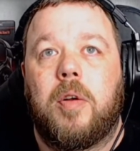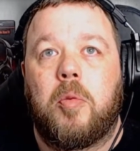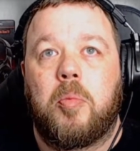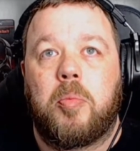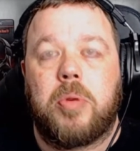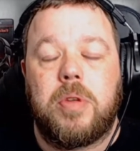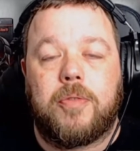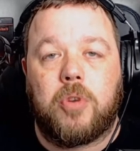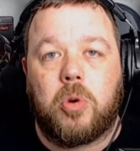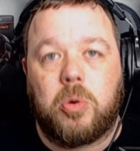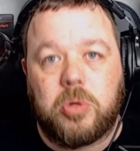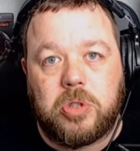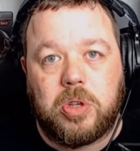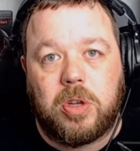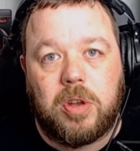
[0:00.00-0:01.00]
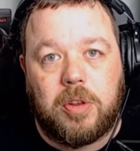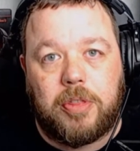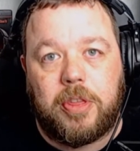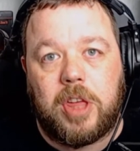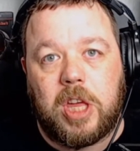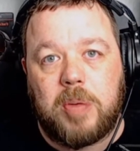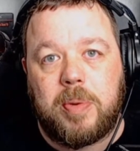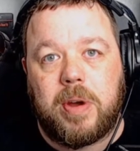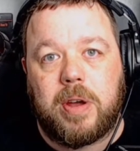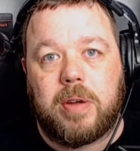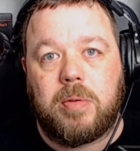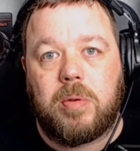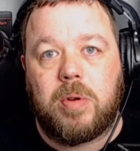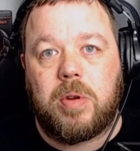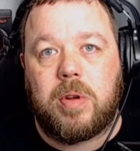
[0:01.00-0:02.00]
But you've also got to think about,
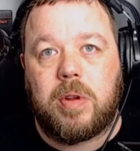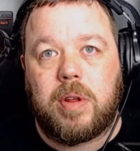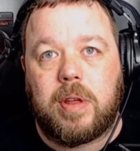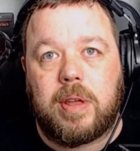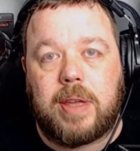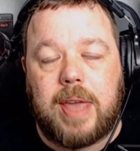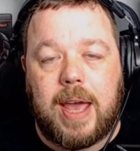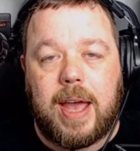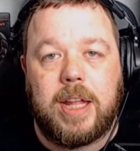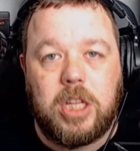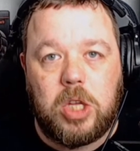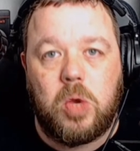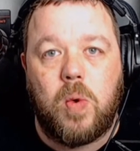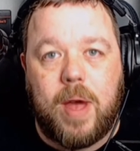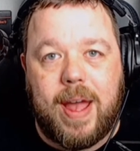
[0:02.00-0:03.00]
can you